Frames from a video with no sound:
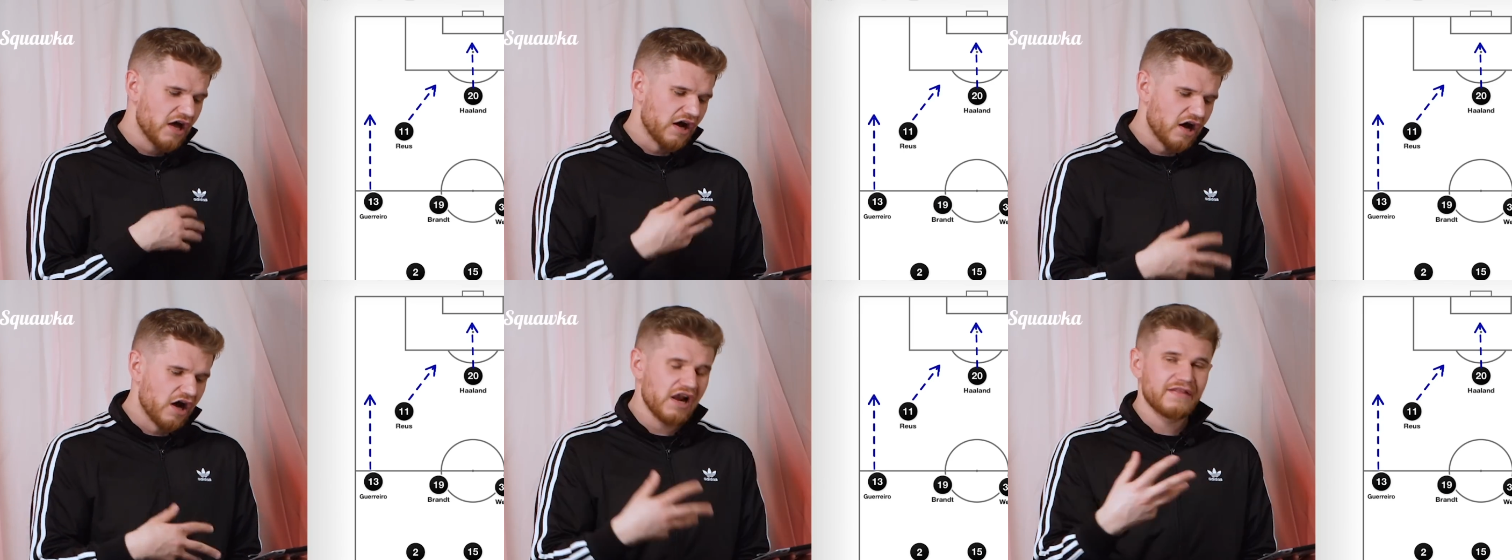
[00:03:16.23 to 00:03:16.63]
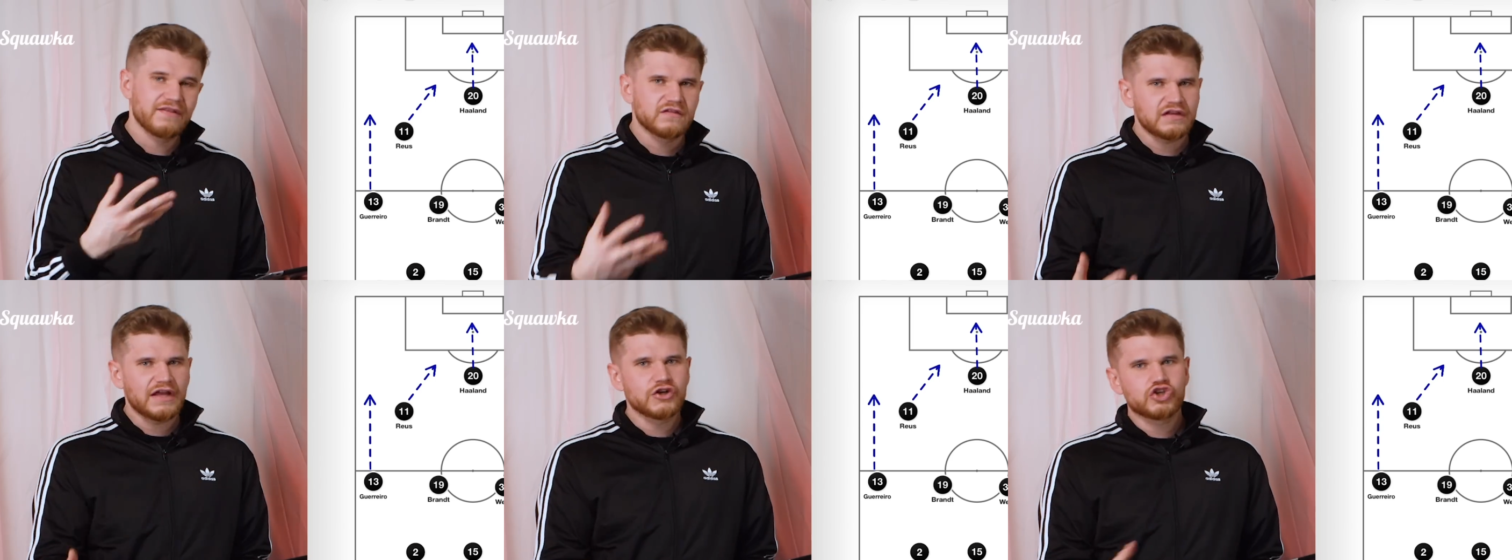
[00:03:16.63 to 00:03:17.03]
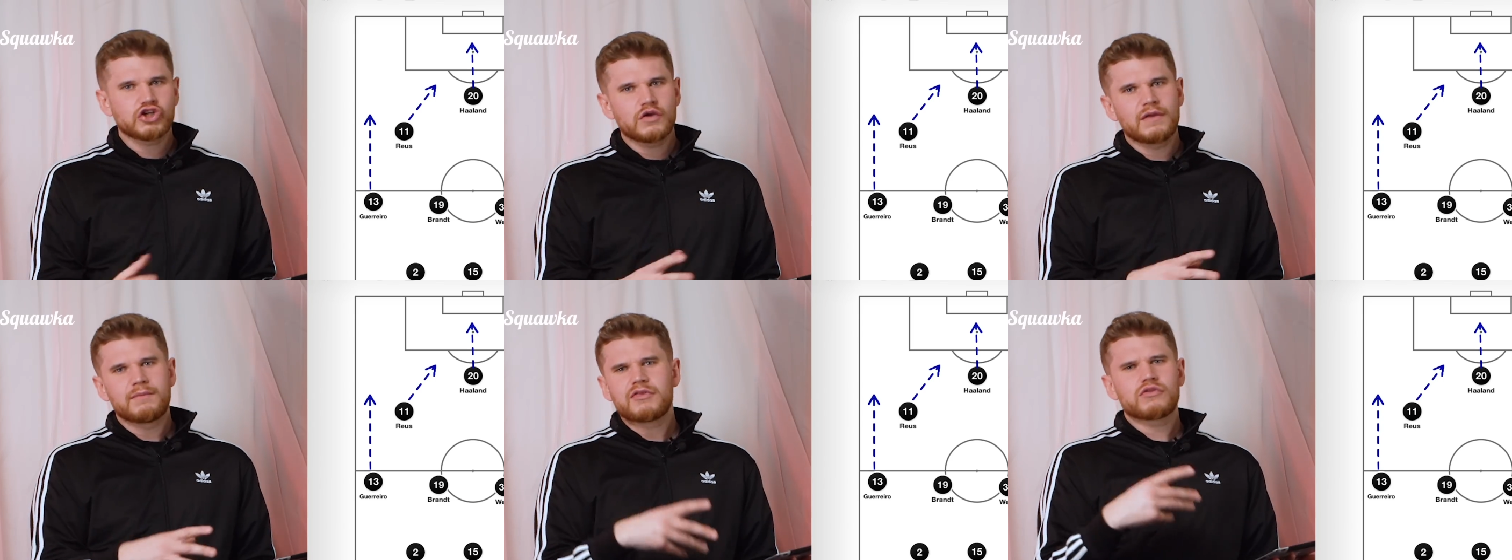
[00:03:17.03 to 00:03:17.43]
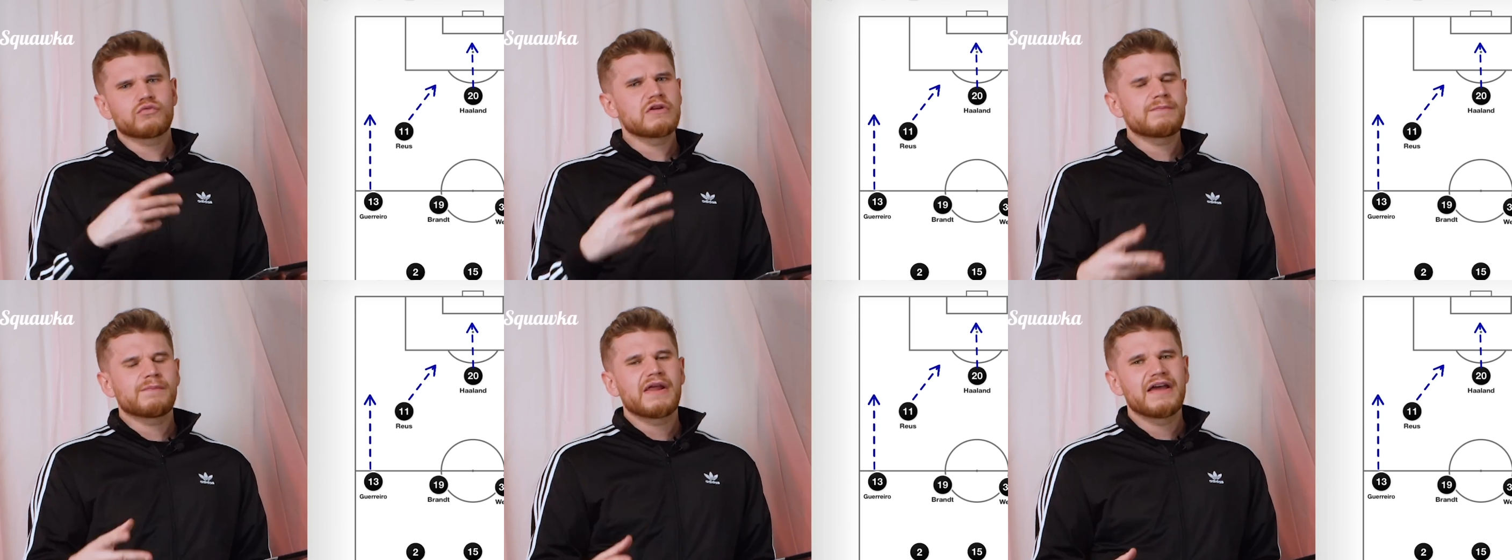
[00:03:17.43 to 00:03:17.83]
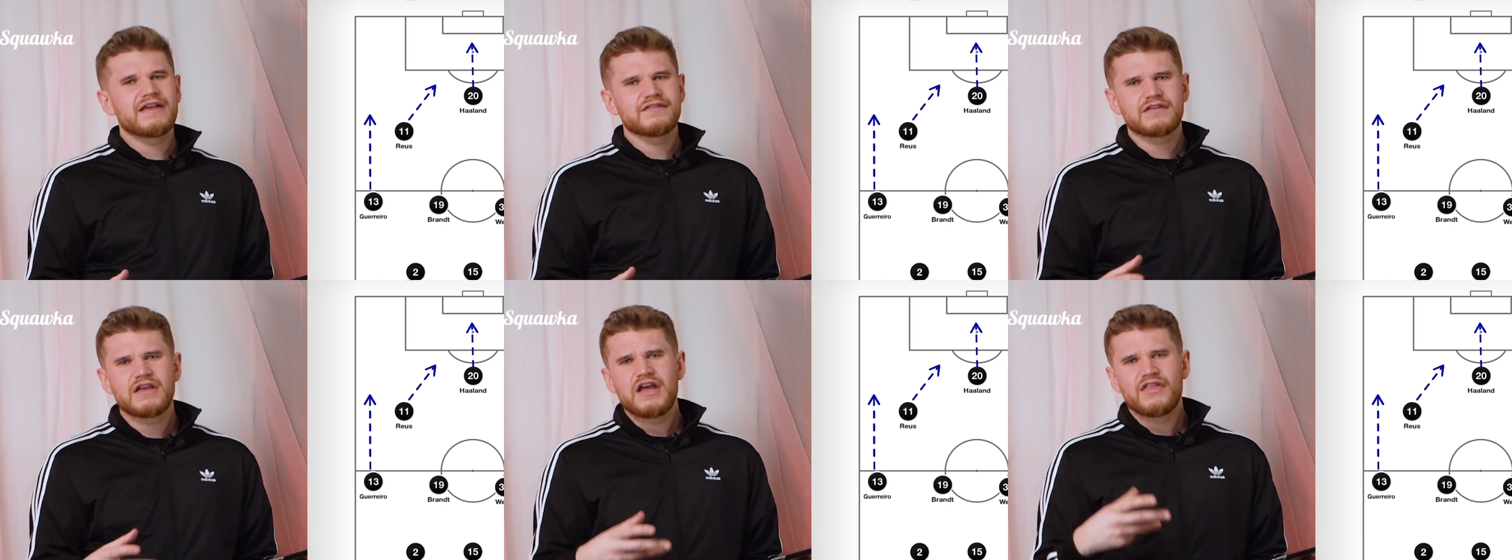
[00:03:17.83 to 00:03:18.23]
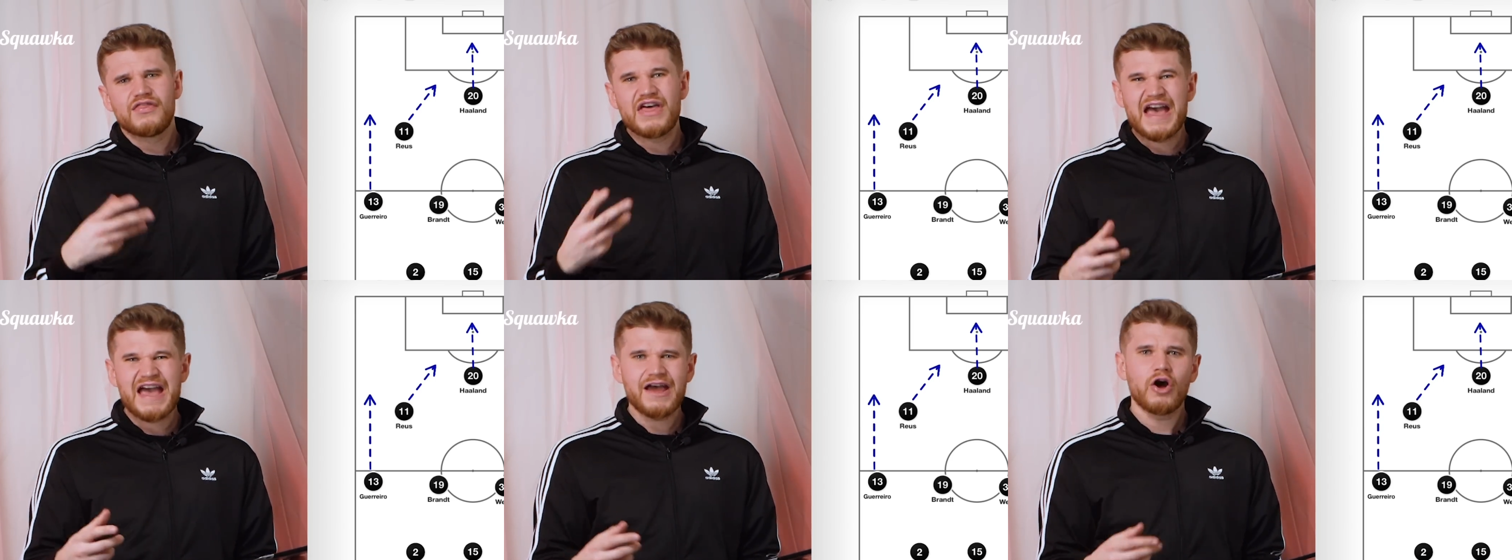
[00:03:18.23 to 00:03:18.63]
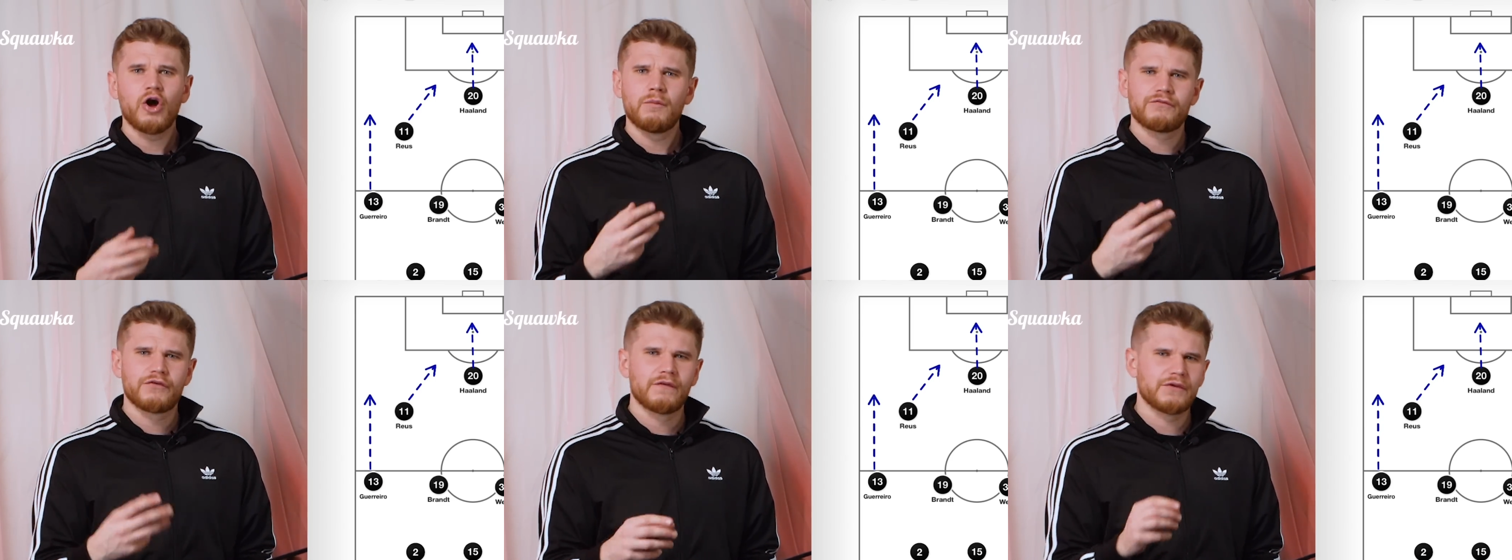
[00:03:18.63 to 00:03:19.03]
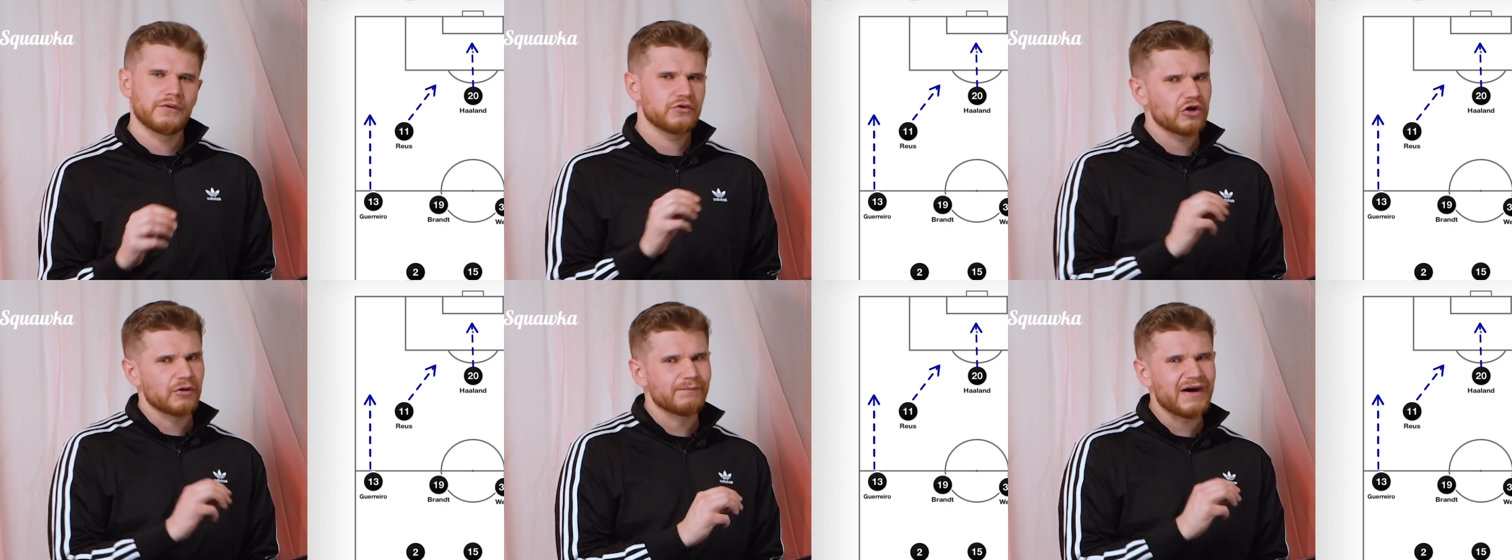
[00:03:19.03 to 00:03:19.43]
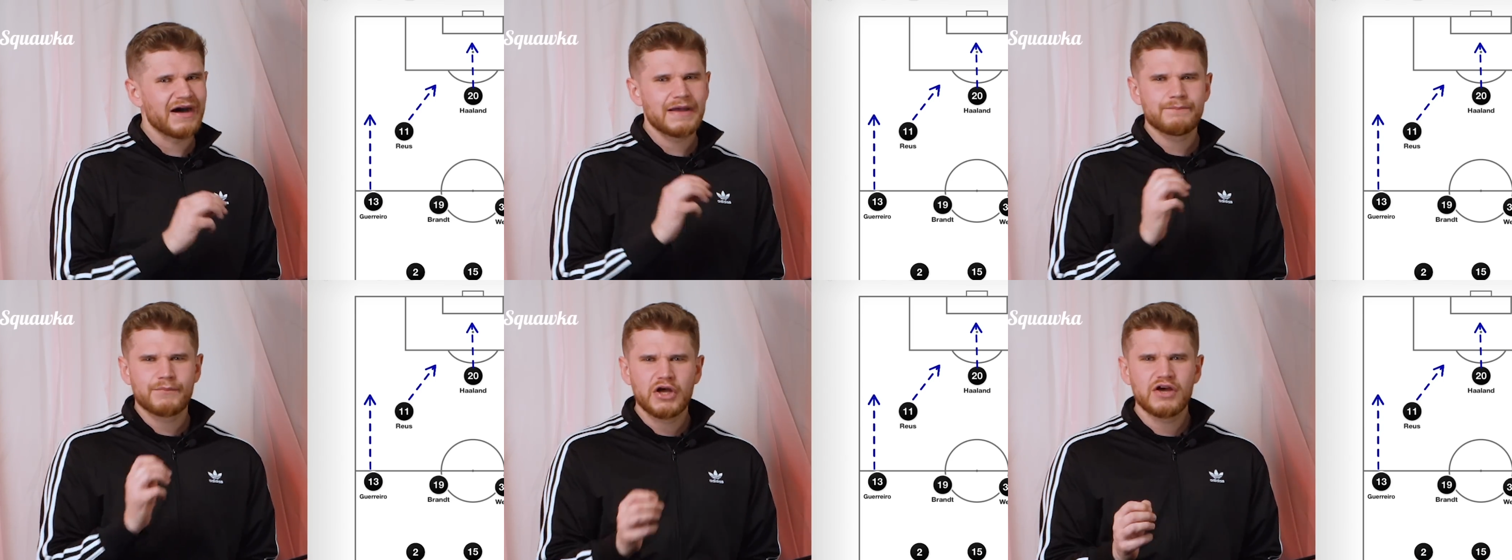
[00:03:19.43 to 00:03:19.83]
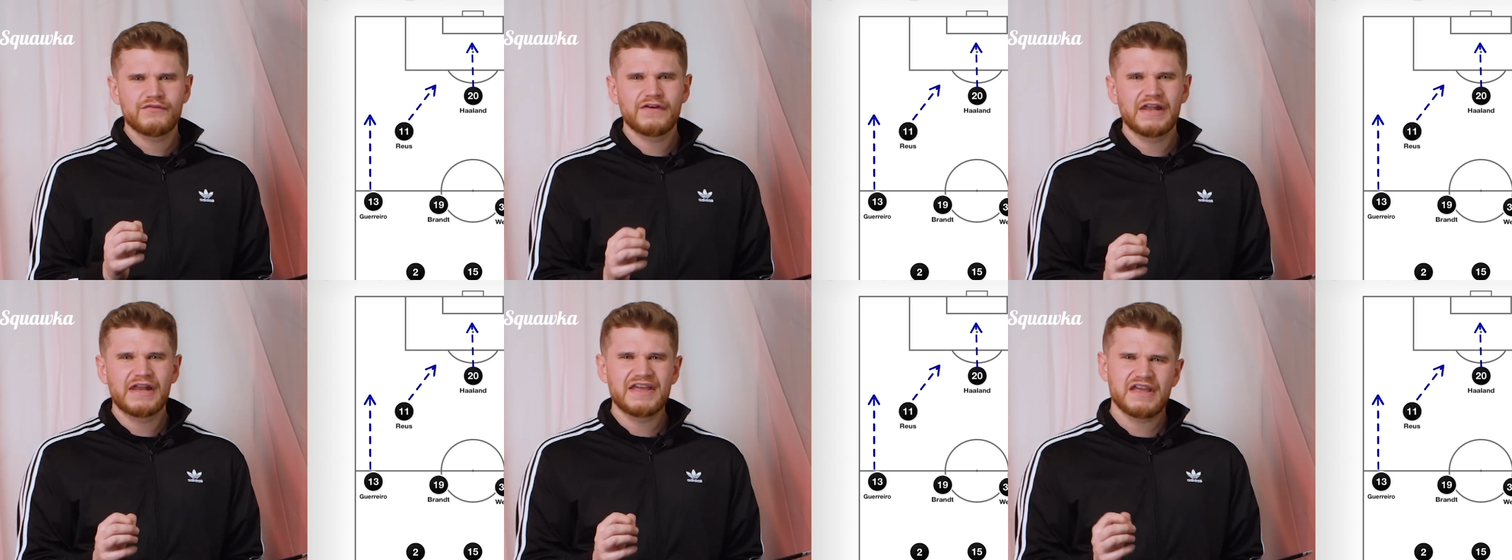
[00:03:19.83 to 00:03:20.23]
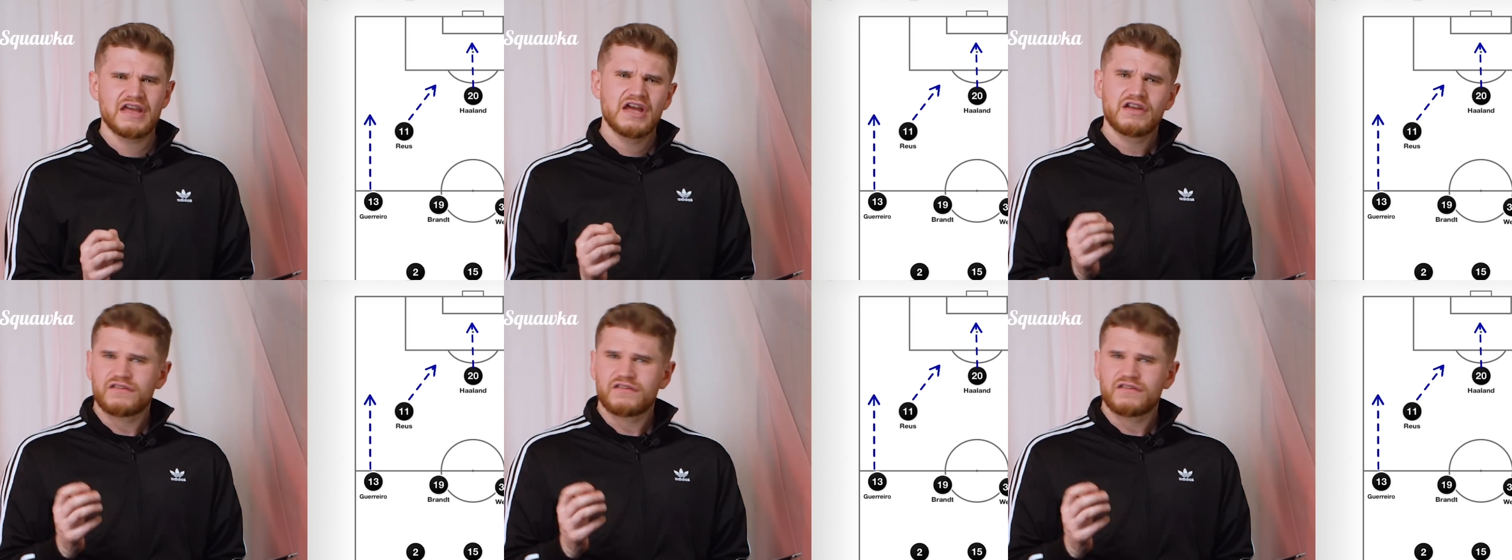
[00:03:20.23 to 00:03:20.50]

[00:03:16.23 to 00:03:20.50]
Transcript: Haaland, Sancho, there'd be 3 players there up front that would combine perfectly.